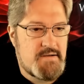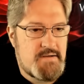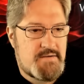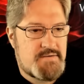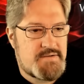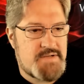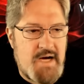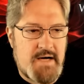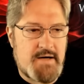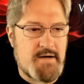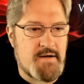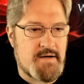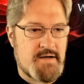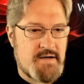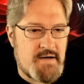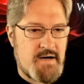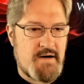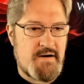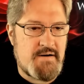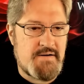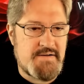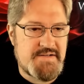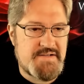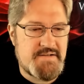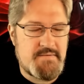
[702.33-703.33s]
Tucker
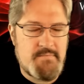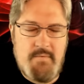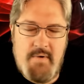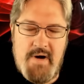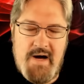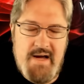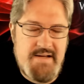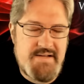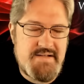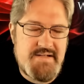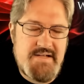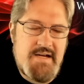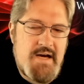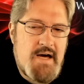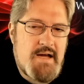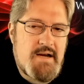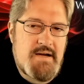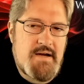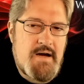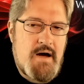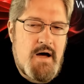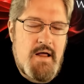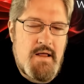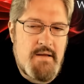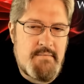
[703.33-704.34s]
Carlson, why does he got to
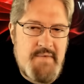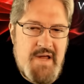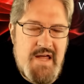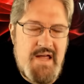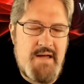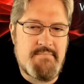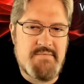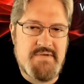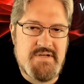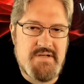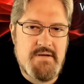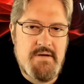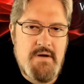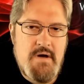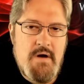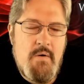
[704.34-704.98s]
call him names?